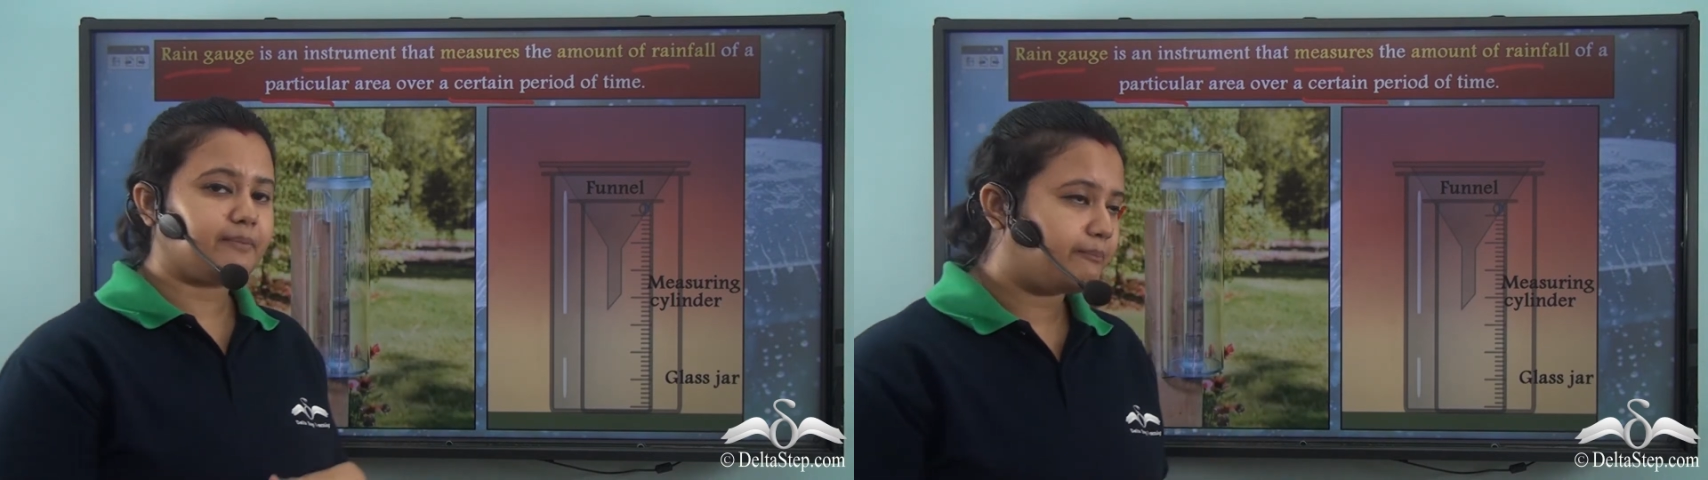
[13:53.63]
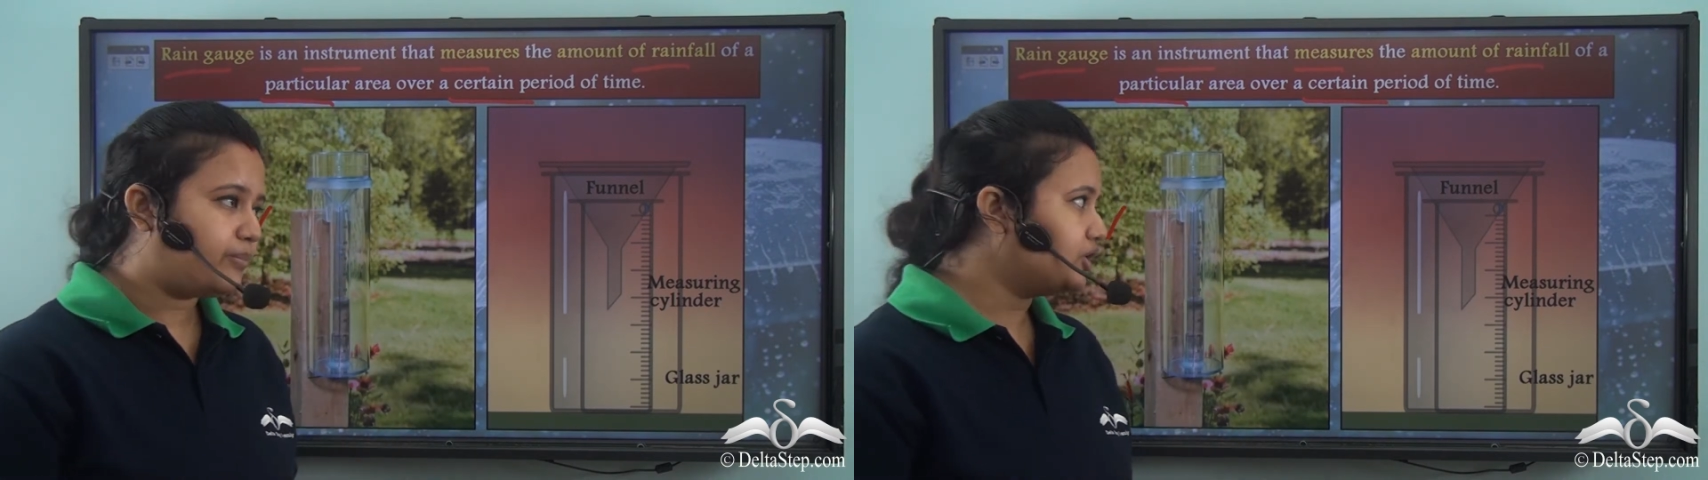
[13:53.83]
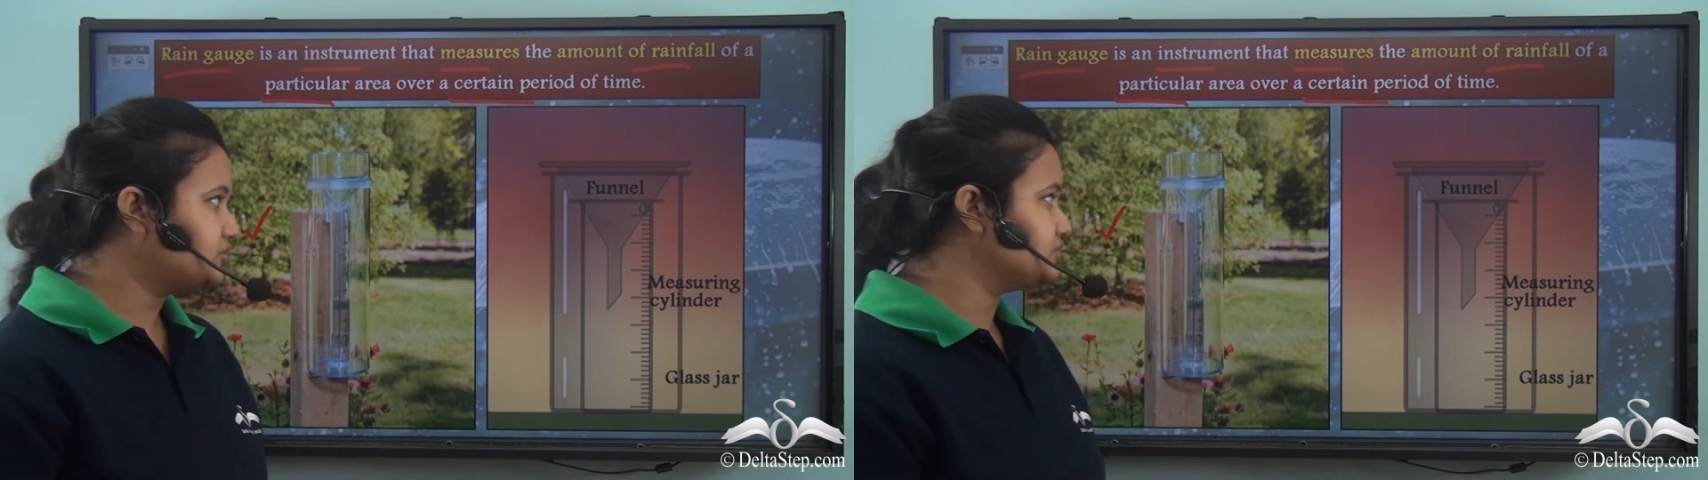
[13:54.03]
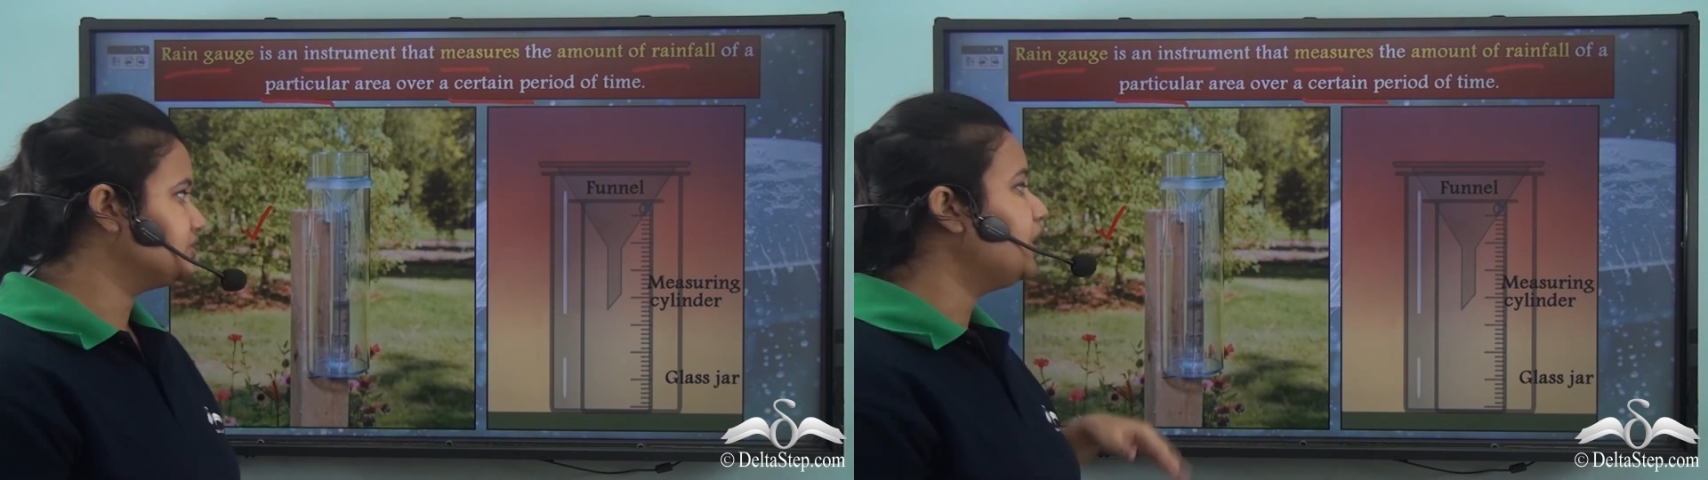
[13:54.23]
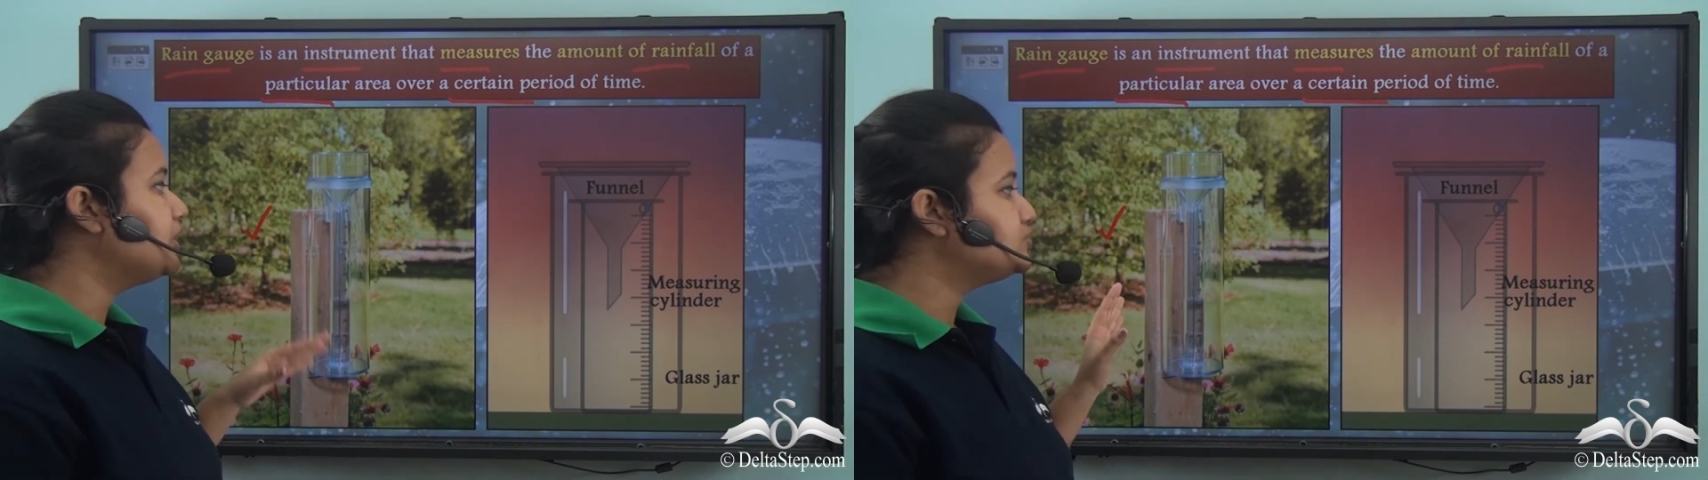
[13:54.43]

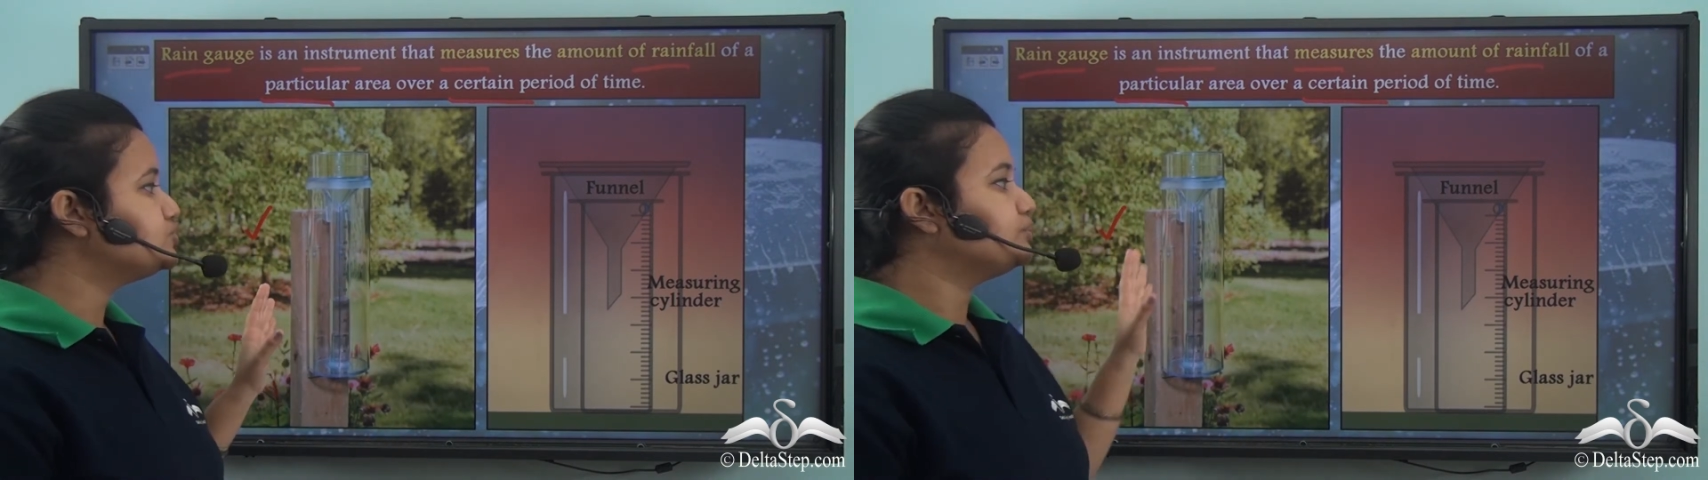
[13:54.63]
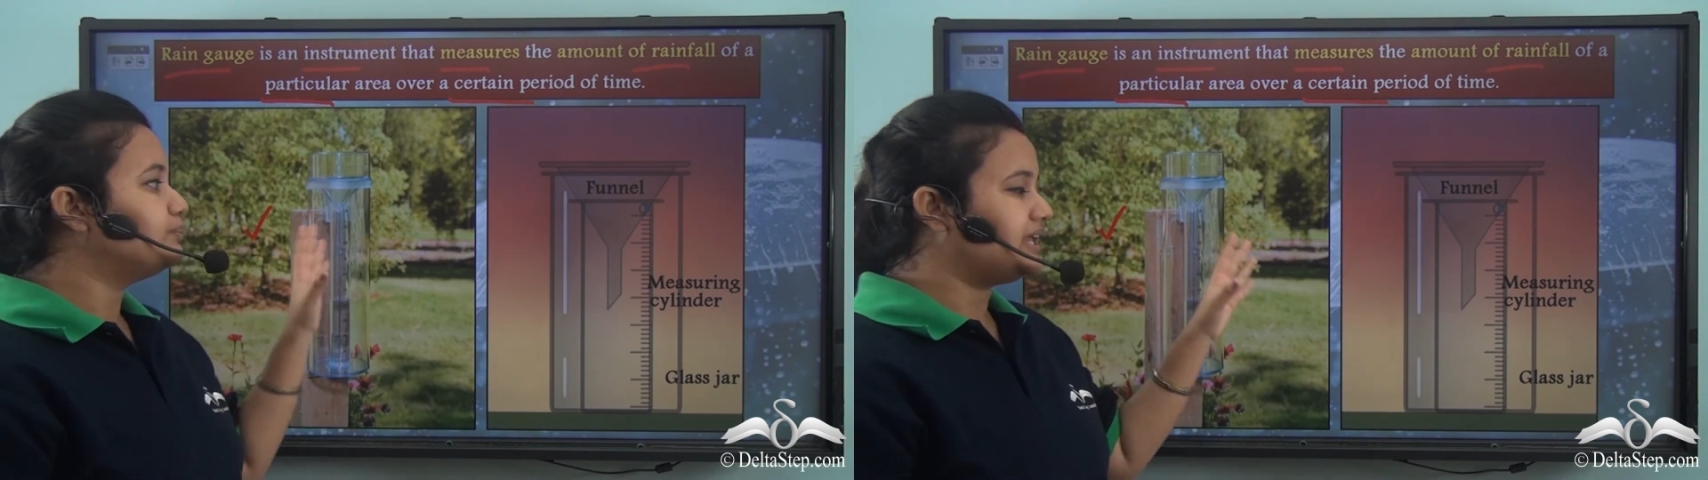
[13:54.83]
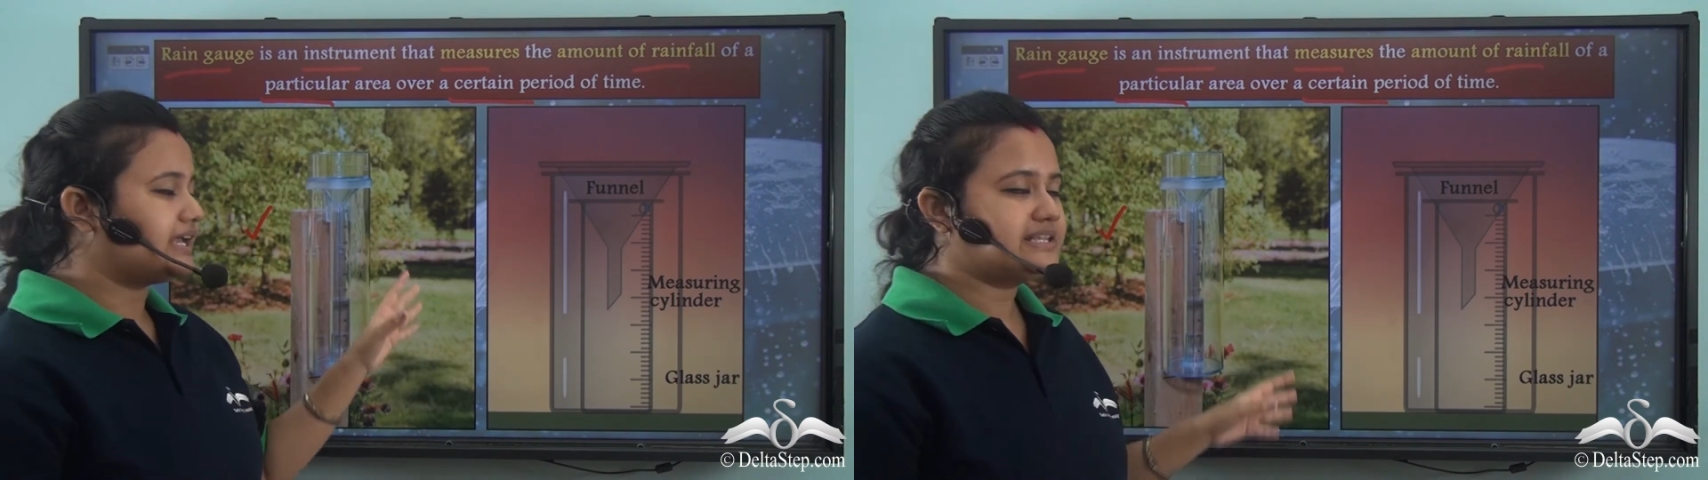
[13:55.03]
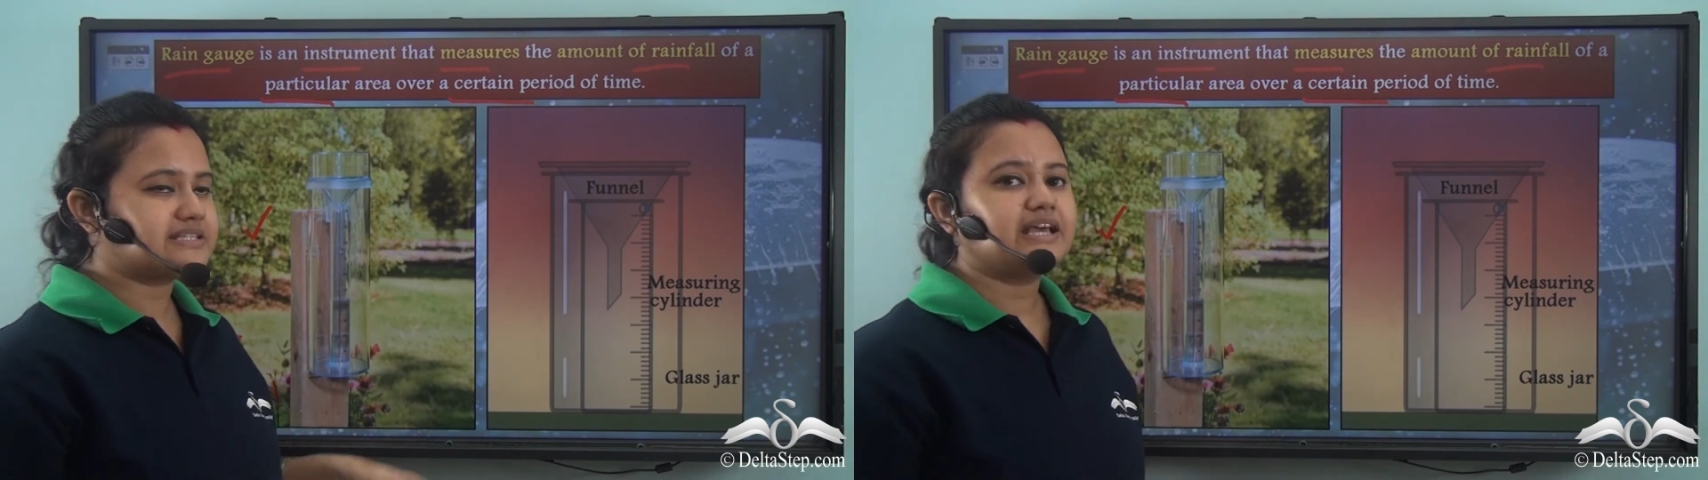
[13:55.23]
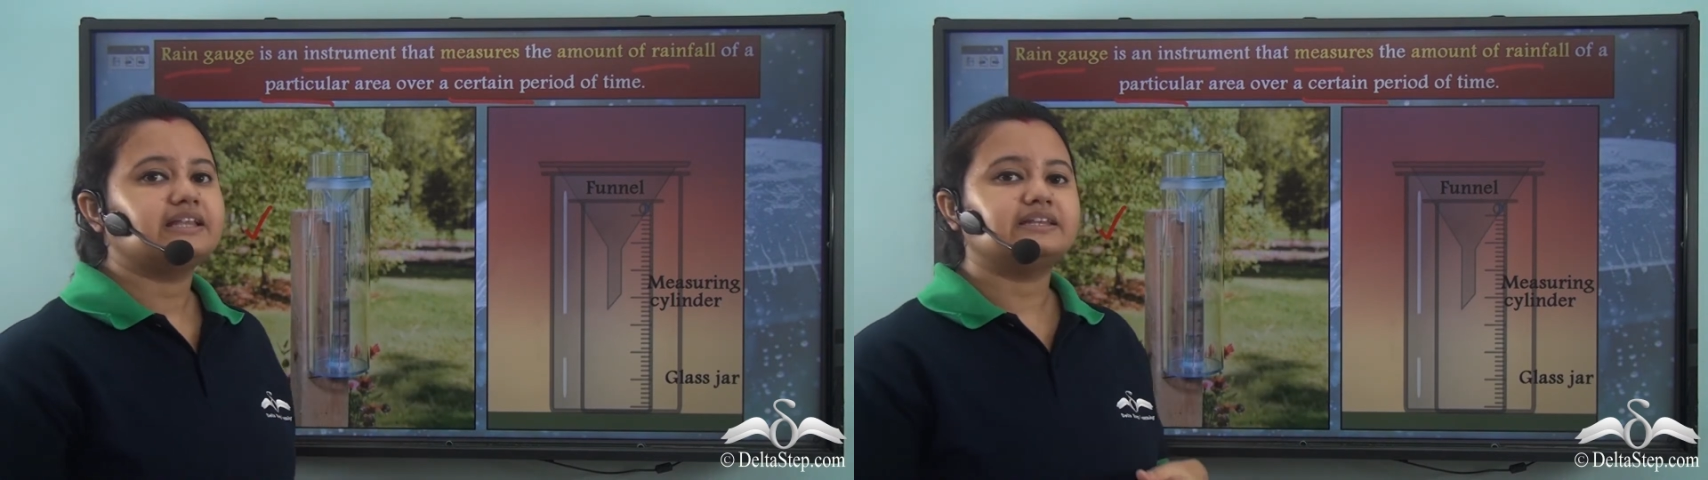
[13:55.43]
important to place